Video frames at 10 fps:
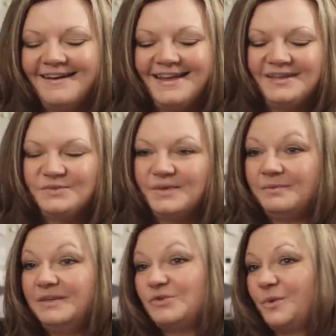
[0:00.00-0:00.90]
He's
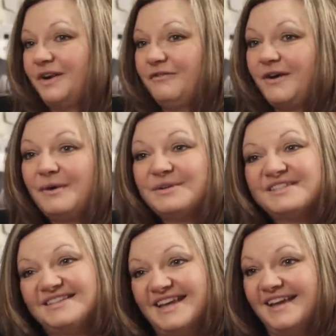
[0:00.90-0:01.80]
with me 24 hours
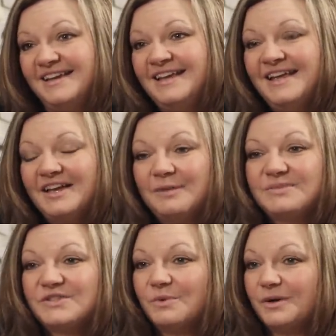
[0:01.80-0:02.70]
a day,
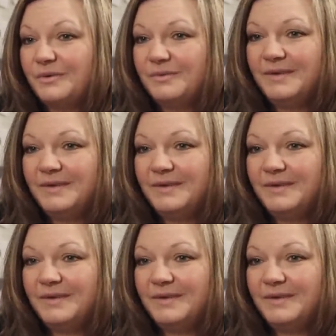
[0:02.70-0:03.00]
comes to work with